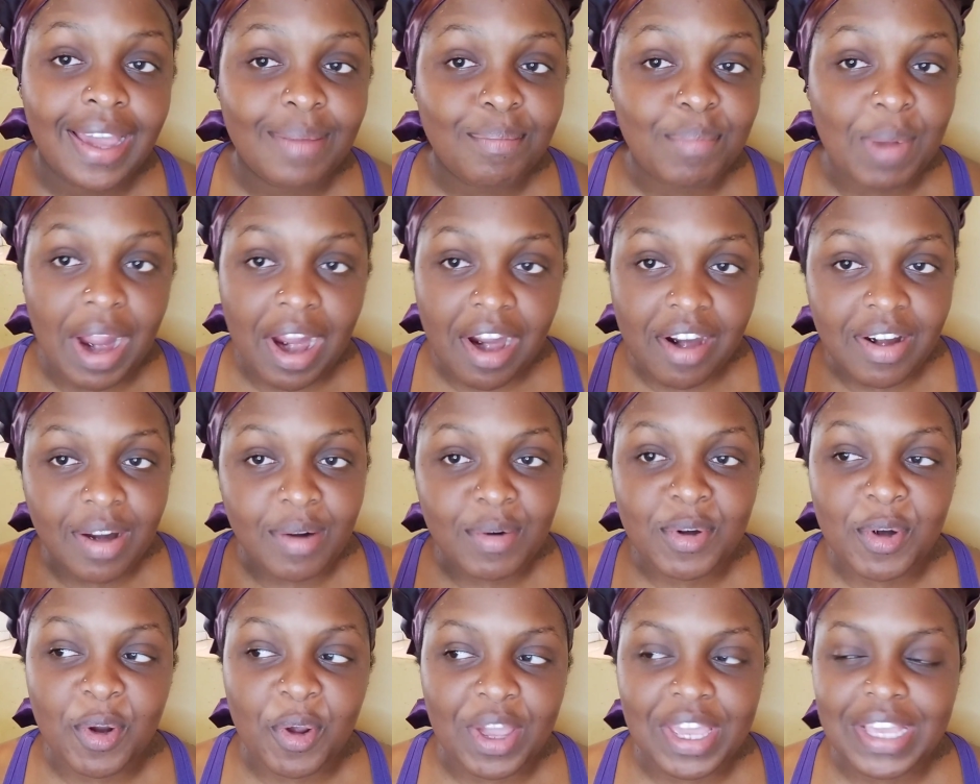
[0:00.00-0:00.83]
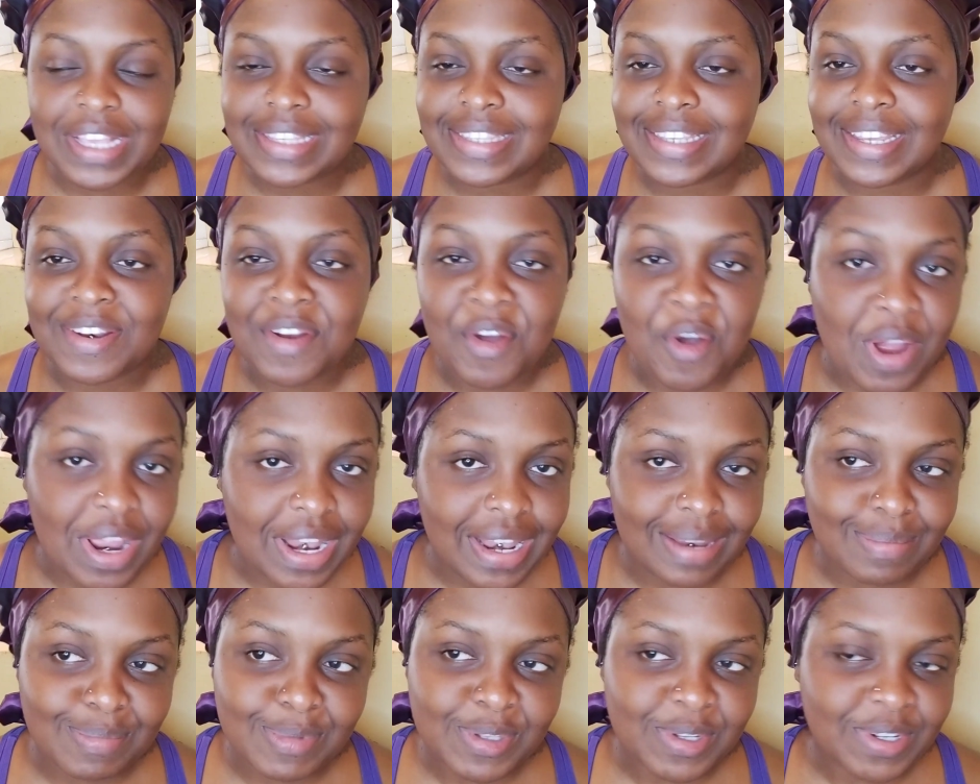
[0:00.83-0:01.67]
Background noise and all.
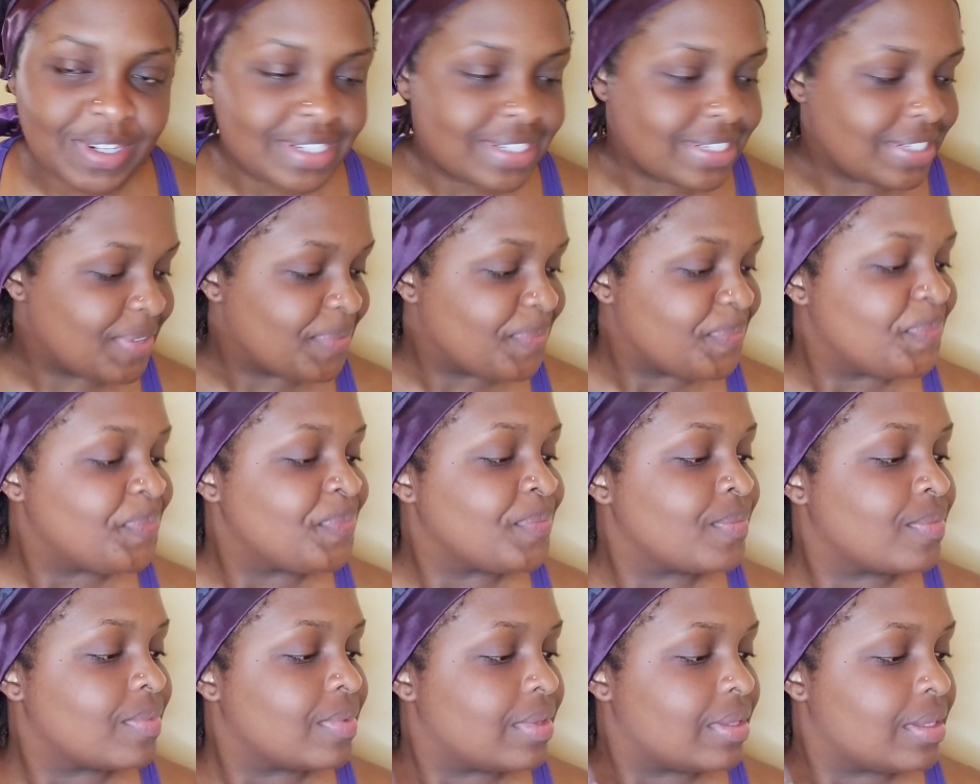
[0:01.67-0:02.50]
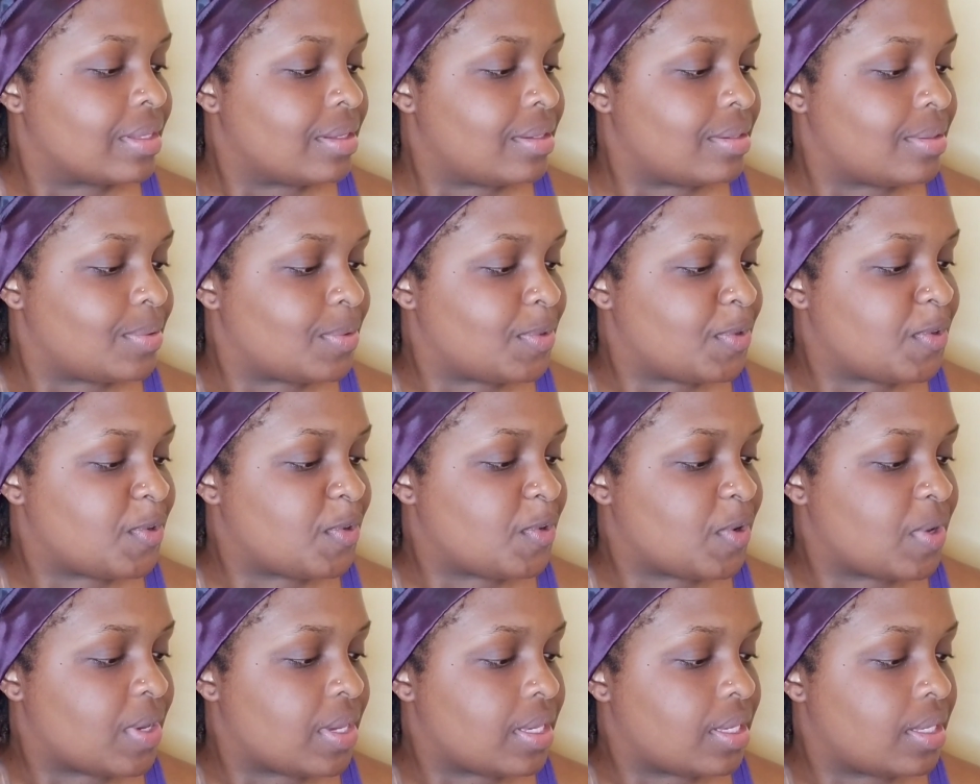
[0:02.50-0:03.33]
I'm sorry.
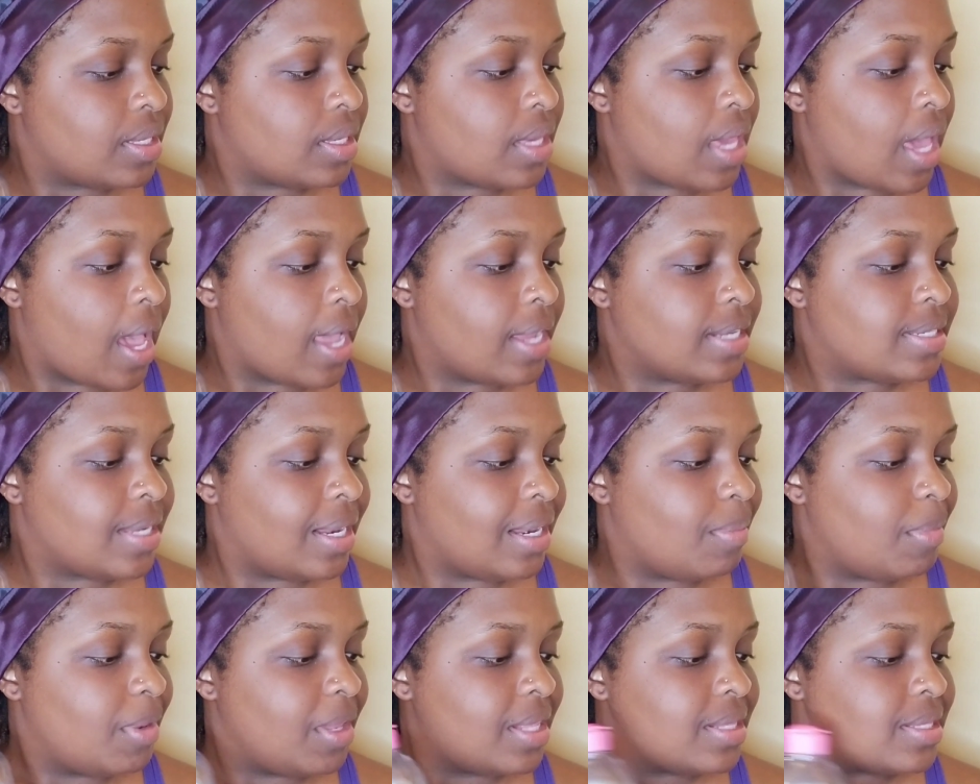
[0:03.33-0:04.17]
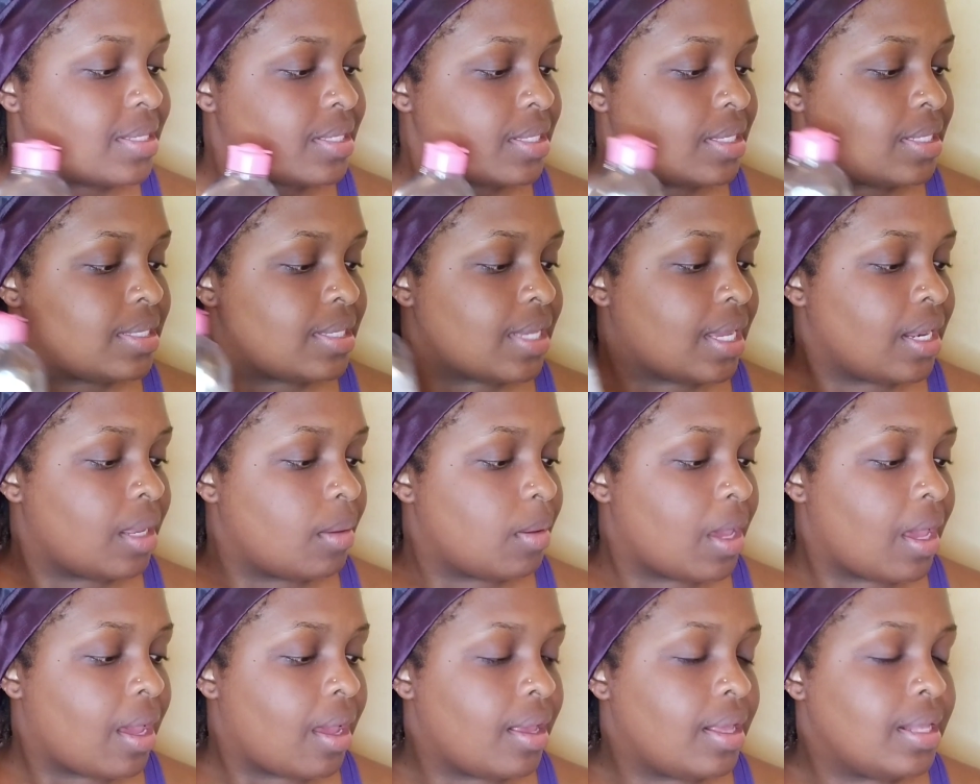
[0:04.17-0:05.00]
So yeah, it eliminates
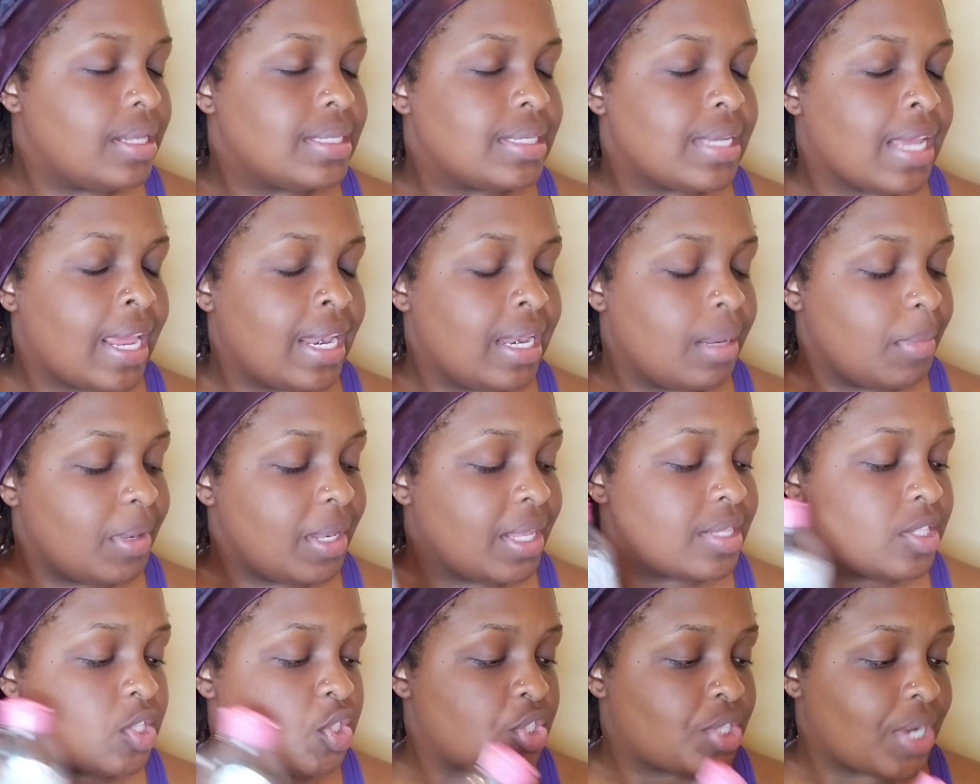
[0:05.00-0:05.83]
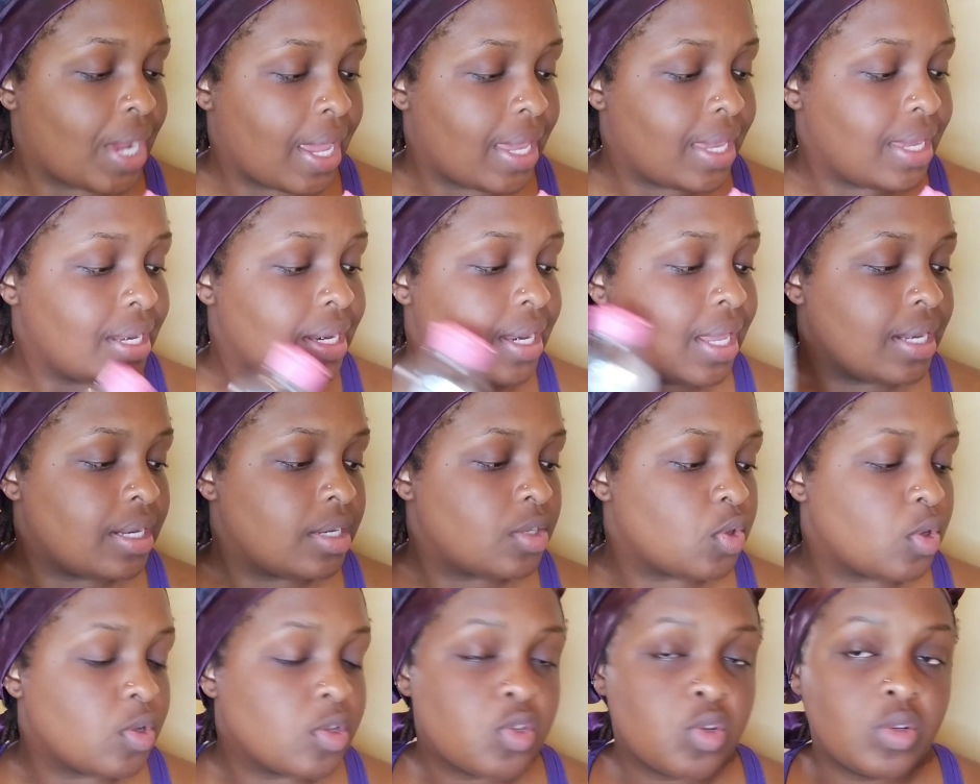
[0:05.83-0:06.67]
shine and
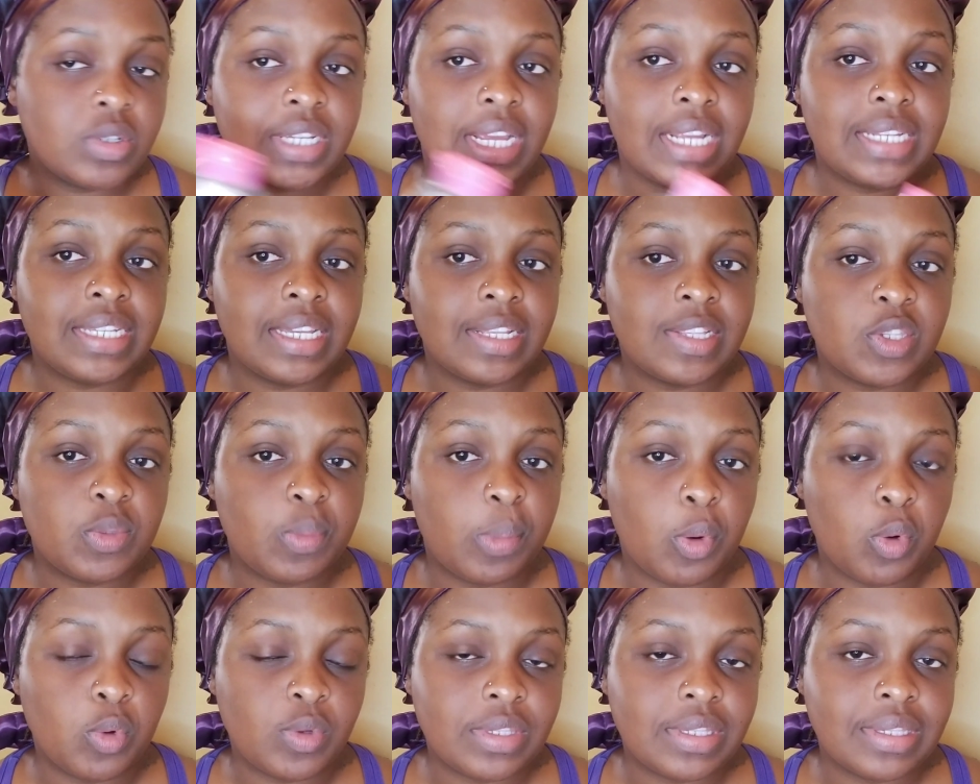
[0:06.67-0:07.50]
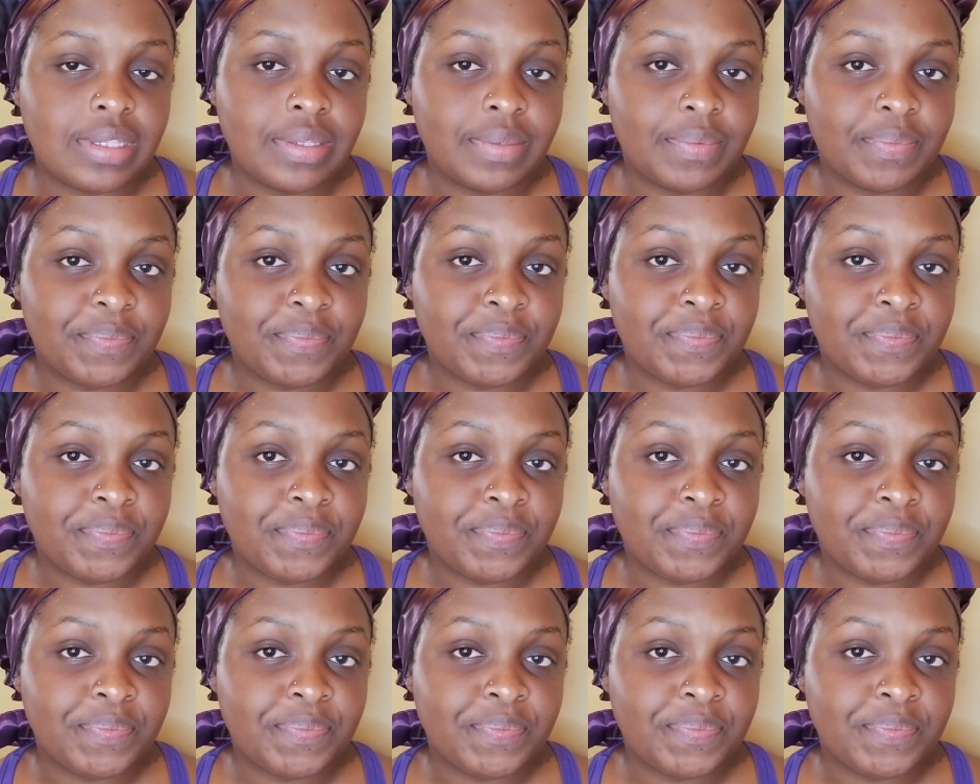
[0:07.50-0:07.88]
it also tightens pores.